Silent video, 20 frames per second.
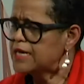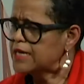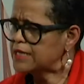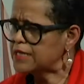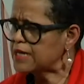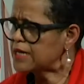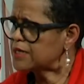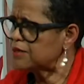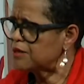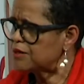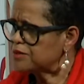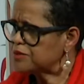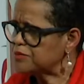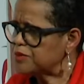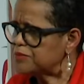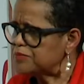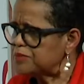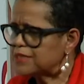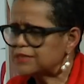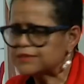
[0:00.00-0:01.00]
And I called
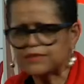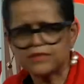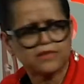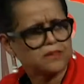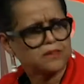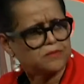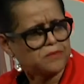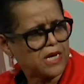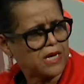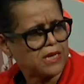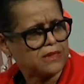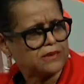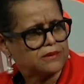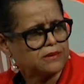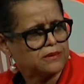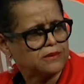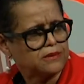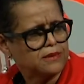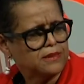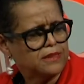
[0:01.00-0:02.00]
him up and I said, Lamont,
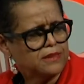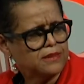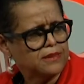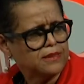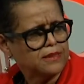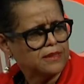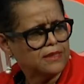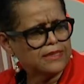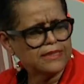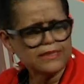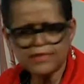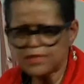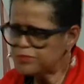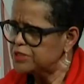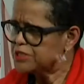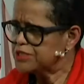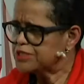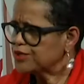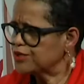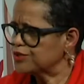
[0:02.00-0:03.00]
let
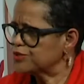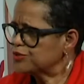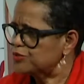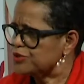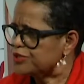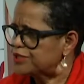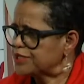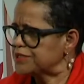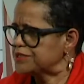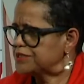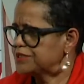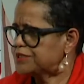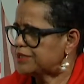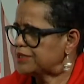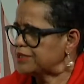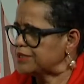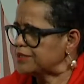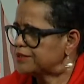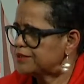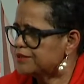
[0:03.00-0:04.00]
me tell you what they
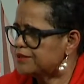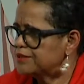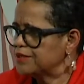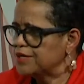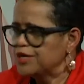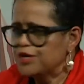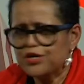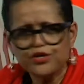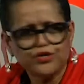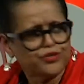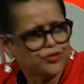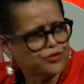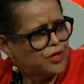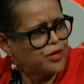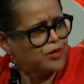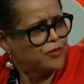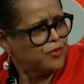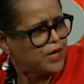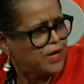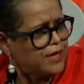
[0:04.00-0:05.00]
did. You
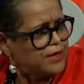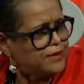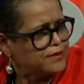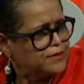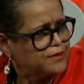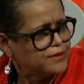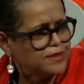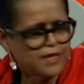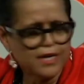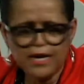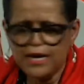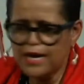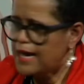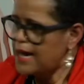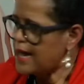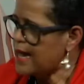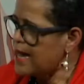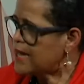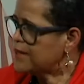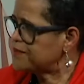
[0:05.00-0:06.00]
know what?
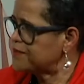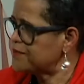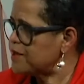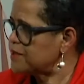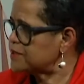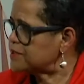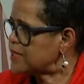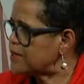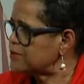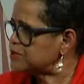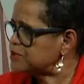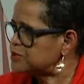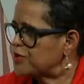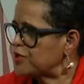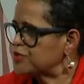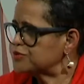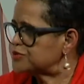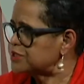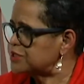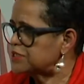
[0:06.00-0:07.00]
I thought I was
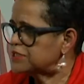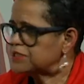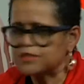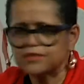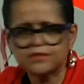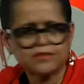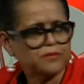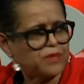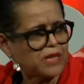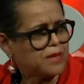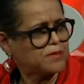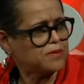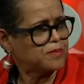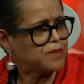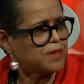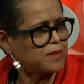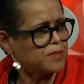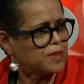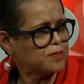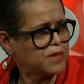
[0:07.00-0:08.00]
supposed to get this and blah, blah,
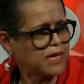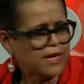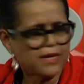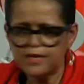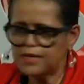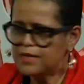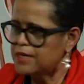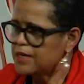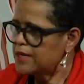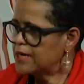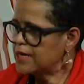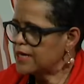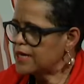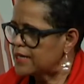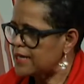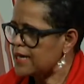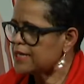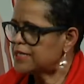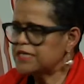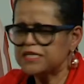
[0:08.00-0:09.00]
blah, blah, blah.
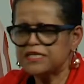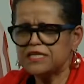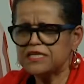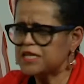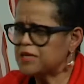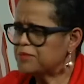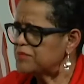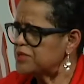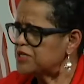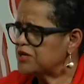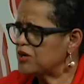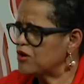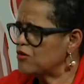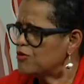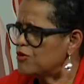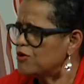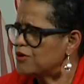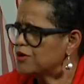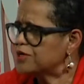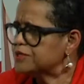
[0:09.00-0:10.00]
And he let me go
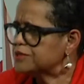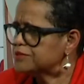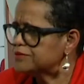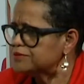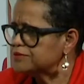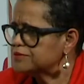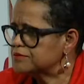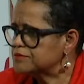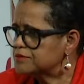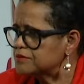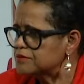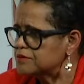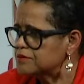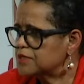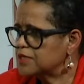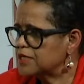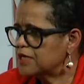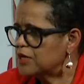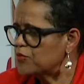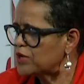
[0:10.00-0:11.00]
on.
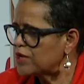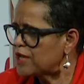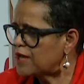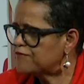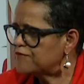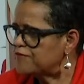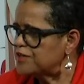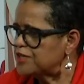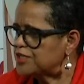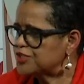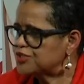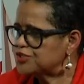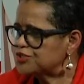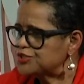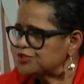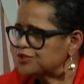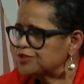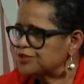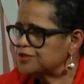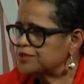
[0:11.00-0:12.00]
And when I
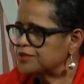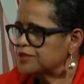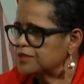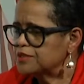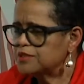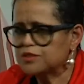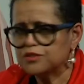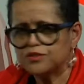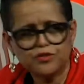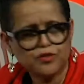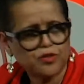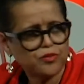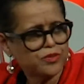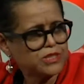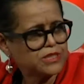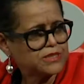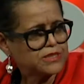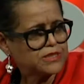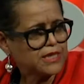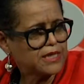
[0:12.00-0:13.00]
finished, you know
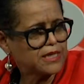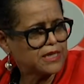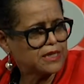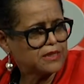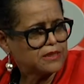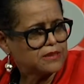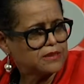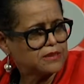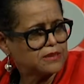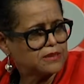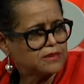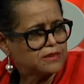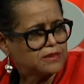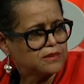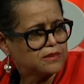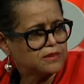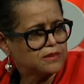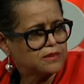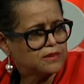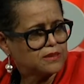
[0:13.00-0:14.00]
what he said?
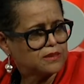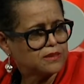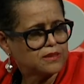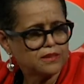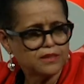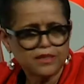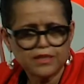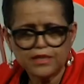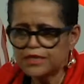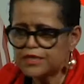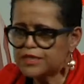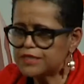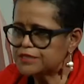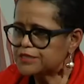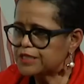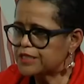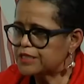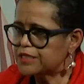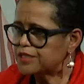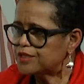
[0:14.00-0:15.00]
He
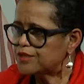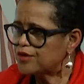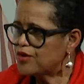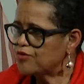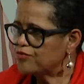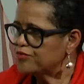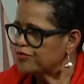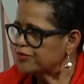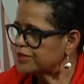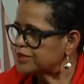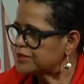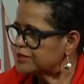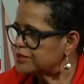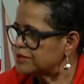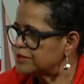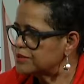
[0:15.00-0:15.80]
said, get over it.